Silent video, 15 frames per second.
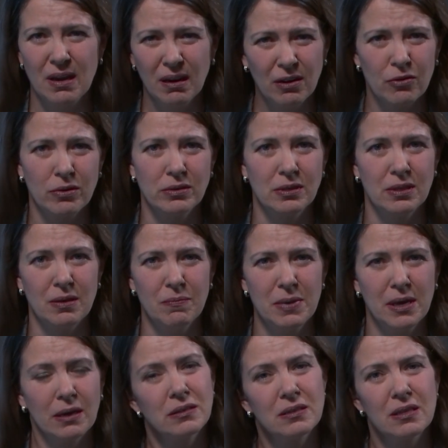ignorant to them
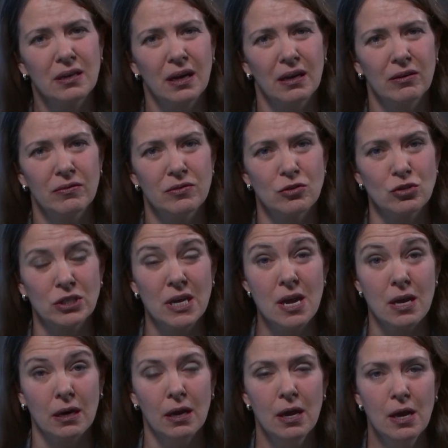because of the color of their
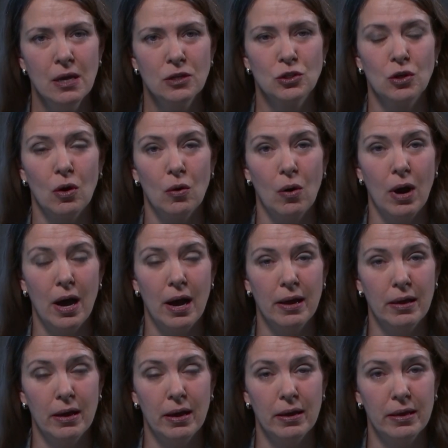skin. So
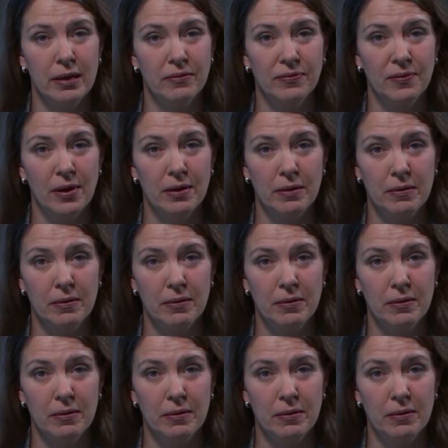if